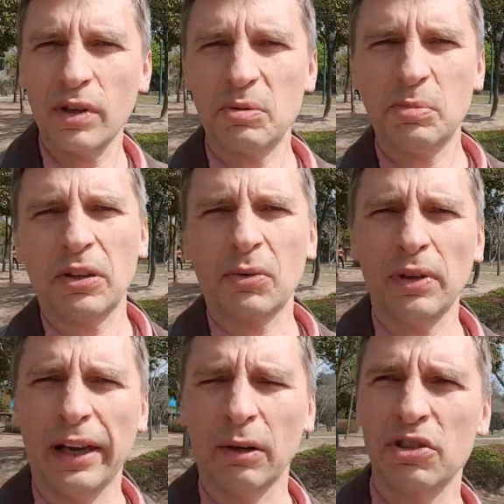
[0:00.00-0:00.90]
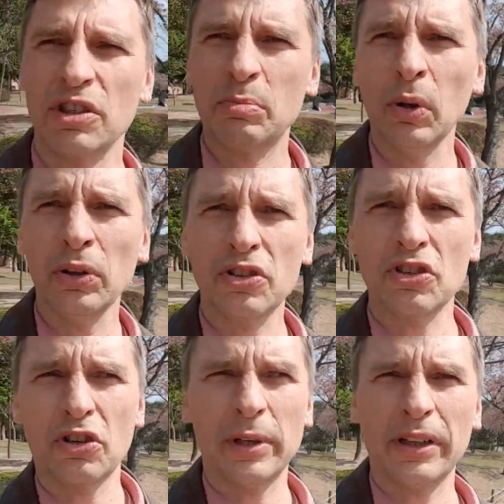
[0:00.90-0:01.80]
I speak 3 languages: Polish,
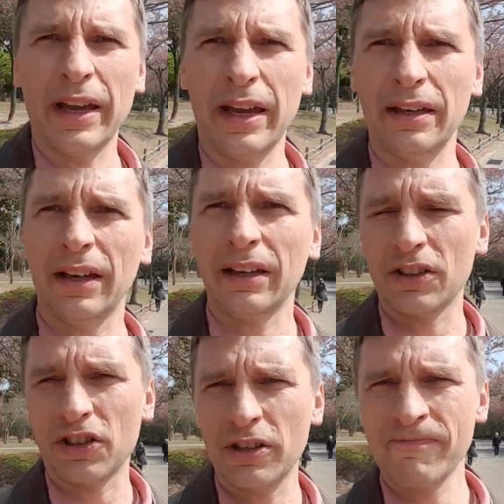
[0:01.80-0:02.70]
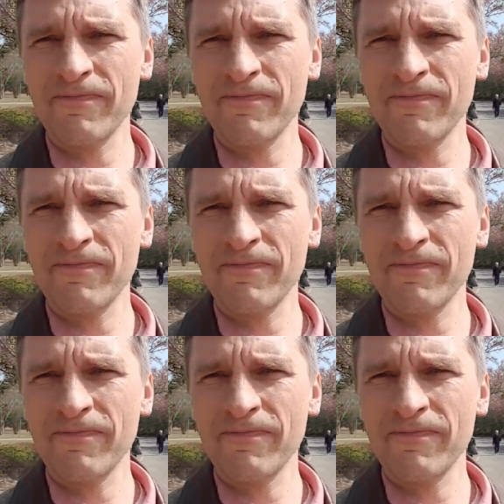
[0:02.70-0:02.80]
German and English.